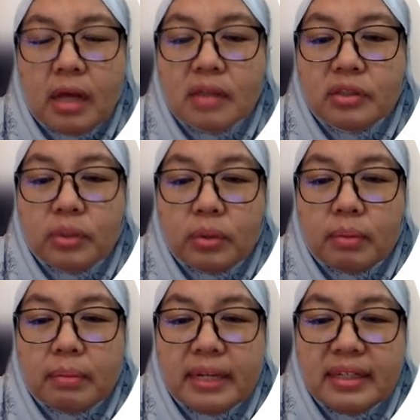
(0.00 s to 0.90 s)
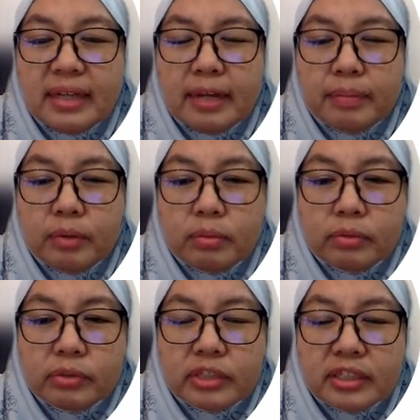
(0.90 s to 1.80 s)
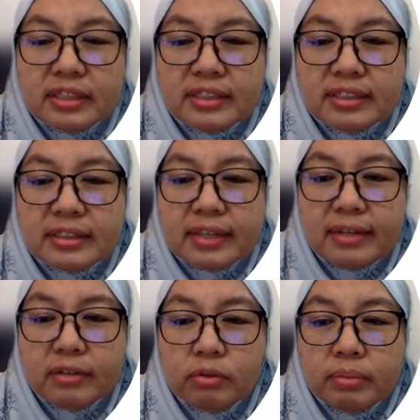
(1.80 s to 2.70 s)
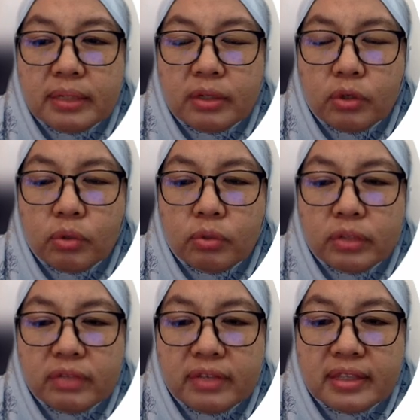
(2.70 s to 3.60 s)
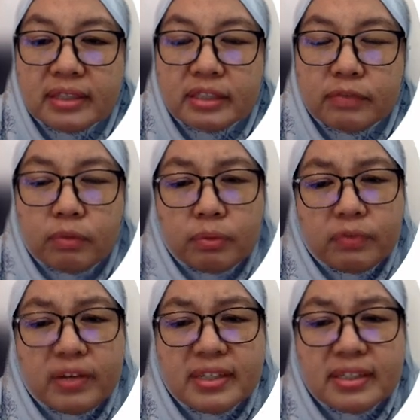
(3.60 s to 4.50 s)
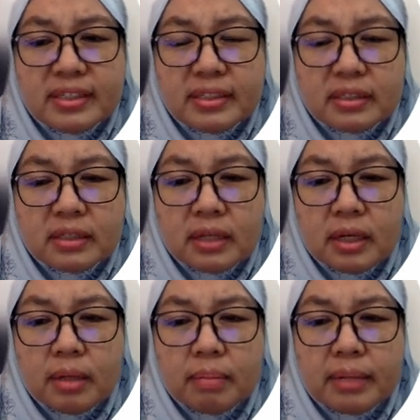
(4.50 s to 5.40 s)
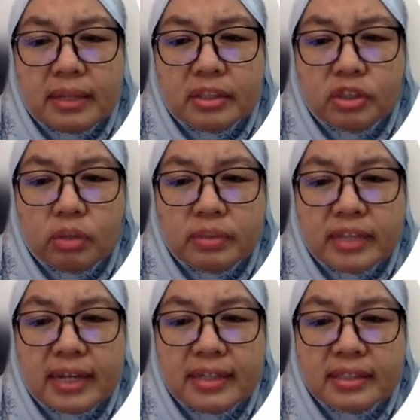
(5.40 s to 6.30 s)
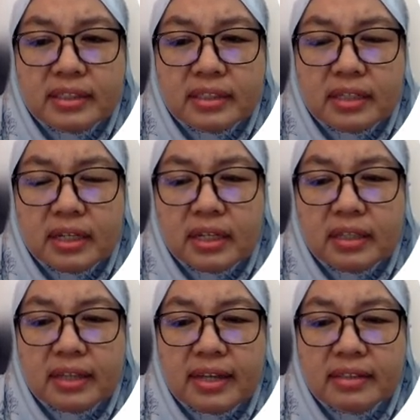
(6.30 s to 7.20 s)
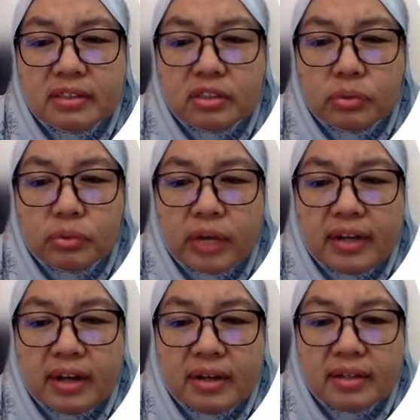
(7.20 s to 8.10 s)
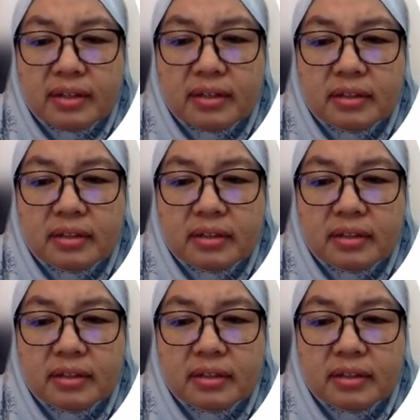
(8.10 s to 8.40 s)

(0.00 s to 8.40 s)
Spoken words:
So, money and promotions tend to be low motivators for professionals, but job challenge tends to rank high.